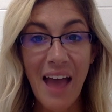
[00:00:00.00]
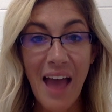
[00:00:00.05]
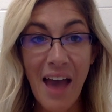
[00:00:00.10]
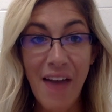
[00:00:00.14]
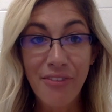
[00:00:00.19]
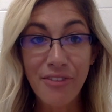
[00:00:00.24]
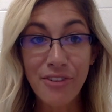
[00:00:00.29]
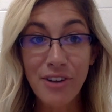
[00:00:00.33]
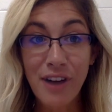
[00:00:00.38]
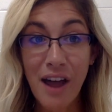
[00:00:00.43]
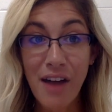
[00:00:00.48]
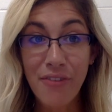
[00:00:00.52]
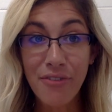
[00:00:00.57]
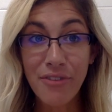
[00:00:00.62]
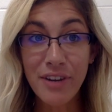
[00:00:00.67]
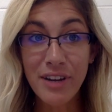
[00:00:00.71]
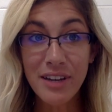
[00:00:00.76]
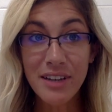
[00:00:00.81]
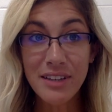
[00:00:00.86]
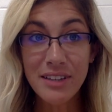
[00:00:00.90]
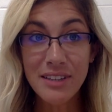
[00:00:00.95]
After
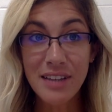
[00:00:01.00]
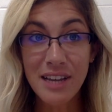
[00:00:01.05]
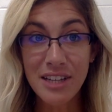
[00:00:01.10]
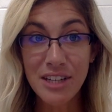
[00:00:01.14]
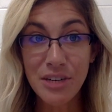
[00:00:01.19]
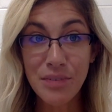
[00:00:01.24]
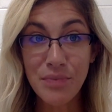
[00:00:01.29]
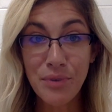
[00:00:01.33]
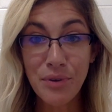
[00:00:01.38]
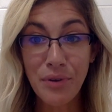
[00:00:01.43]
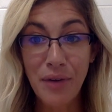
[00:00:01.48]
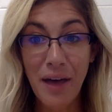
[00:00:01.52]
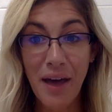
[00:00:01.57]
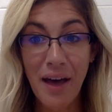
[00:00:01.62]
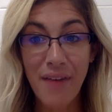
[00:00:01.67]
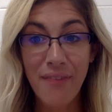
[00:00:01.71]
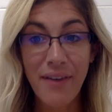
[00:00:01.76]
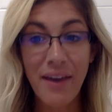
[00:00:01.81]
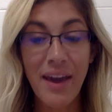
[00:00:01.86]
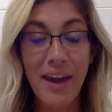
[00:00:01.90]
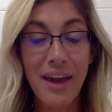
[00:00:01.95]
every session, we'll
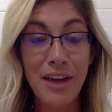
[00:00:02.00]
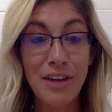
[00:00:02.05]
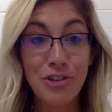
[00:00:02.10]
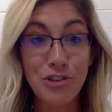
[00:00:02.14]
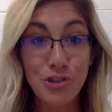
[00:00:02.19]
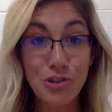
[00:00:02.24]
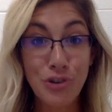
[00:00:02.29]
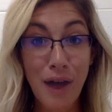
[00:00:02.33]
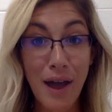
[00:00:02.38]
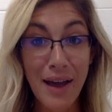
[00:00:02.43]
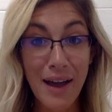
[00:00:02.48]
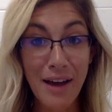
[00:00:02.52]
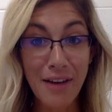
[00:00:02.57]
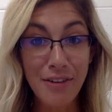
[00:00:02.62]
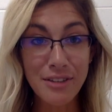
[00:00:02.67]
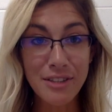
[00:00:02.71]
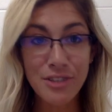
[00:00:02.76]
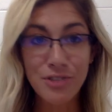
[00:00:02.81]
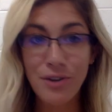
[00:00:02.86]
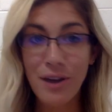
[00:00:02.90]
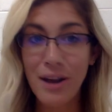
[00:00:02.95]
have a
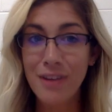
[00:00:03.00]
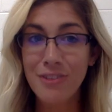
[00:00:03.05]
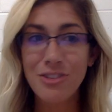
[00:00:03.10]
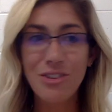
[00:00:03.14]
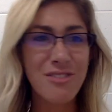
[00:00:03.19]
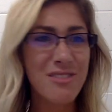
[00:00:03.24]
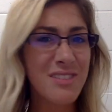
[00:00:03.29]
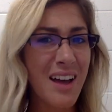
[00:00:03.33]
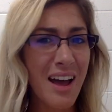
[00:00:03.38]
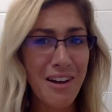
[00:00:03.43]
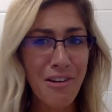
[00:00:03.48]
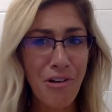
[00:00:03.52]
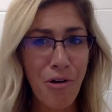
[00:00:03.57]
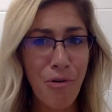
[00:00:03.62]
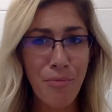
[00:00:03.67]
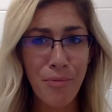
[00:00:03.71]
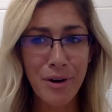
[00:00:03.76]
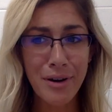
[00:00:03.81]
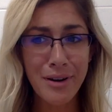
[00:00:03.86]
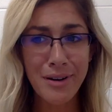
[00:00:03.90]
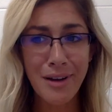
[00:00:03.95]
tryouts. Tryouts are not
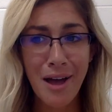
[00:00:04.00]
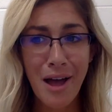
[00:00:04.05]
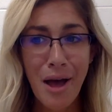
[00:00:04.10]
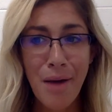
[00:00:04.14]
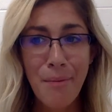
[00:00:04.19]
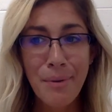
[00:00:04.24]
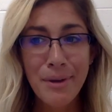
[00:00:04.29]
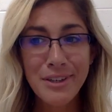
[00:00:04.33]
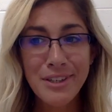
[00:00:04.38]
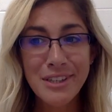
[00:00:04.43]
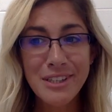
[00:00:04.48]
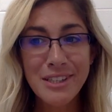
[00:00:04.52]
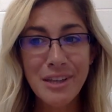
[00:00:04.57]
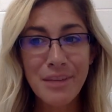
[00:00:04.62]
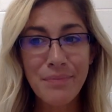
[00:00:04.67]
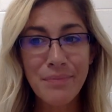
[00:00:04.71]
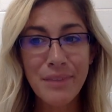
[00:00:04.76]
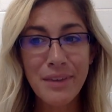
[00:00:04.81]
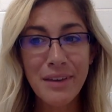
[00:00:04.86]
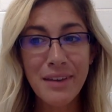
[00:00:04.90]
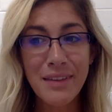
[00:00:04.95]
homework, but just
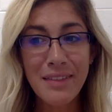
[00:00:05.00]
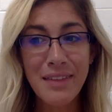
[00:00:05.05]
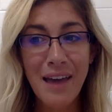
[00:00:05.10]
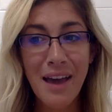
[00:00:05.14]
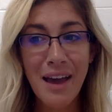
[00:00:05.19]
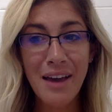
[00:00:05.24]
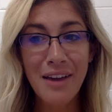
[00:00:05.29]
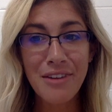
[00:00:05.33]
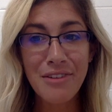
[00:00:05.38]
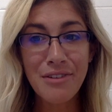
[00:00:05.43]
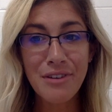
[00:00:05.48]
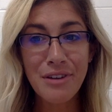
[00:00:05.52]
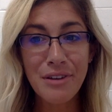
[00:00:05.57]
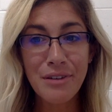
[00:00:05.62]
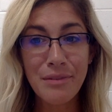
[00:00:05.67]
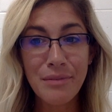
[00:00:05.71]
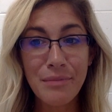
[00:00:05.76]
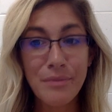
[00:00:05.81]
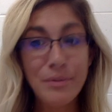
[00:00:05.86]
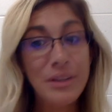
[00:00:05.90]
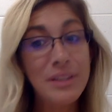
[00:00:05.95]
something that you
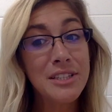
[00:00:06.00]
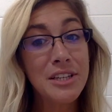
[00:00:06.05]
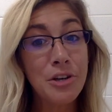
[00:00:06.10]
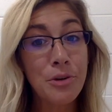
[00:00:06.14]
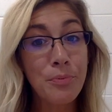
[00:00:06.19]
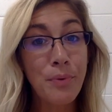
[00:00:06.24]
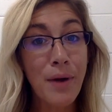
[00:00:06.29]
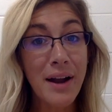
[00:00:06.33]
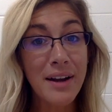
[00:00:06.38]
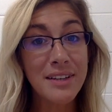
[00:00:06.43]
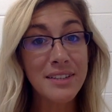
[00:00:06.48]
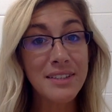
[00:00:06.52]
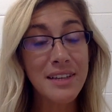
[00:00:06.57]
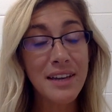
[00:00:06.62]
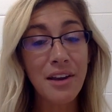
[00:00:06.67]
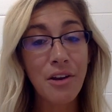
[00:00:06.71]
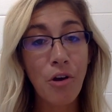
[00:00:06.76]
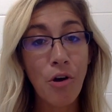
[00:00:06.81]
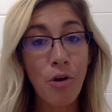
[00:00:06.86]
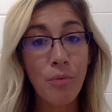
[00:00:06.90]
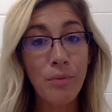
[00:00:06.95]
can consider practicing
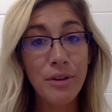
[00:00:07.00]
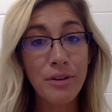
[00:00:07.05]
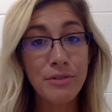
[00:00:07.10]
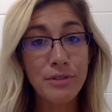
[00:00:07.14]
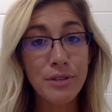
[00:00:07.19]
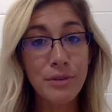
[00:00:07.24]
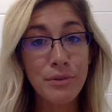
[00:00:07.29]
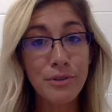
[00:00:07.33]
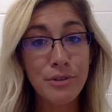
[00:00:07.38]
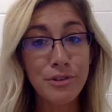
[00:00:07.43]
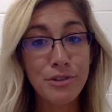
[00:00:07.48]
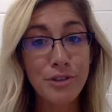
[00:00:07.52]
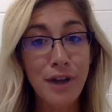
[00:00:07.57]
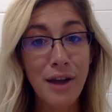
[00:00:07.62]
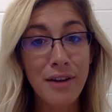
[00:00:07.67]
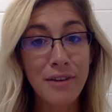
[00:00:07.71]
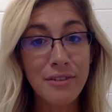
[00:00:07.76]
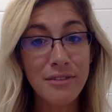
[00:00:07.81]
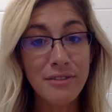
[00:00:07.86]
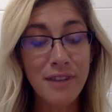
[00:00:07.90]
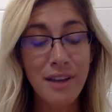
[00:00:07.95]
at home and using with your
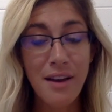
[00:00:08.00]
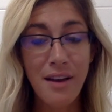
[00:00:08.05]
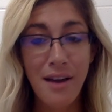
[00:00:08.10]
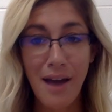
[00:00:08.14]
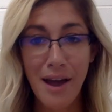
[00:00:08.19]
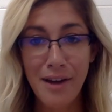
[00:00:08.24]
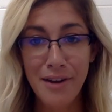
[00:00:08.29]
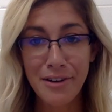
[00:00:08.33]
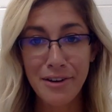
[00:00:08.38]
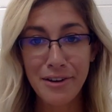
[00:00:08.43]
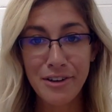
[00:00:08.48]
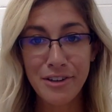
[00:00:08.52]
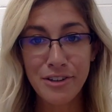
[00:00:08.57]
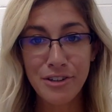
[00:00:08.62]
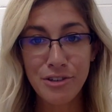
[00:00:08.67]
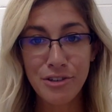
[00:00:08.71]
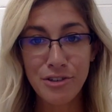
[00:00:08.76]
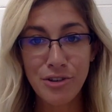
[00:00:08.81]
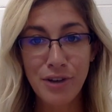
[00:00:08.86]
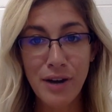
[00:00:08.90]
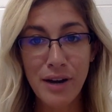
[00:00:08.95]
child. I'd encourage
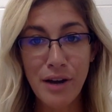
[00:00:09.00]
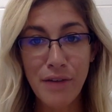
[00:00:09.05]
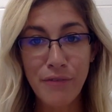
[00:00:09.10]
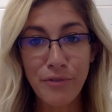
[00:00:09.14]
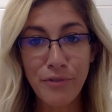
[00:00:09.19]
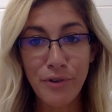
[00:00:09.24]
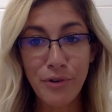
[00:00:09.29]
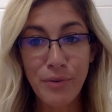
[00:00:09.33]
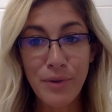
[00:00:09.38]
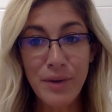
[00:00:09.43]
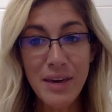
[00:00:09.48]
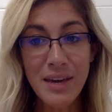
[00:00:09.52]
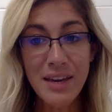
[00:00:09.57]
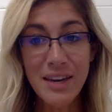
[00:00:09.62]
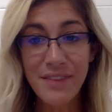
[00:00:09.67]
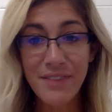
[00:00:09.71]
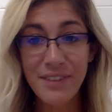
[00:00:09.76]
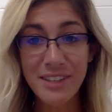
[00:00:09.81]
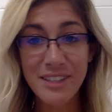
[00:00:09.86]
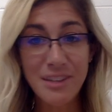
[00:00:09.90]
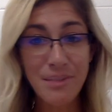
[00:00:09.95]
you to try it out for a week, and
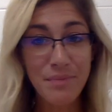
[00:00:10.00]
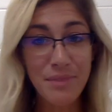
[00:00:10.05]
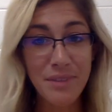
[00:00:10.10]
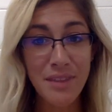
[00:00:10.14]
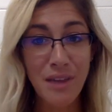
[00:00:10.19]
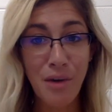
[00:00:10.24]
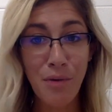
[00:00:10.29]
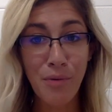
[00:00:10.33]
if it's something that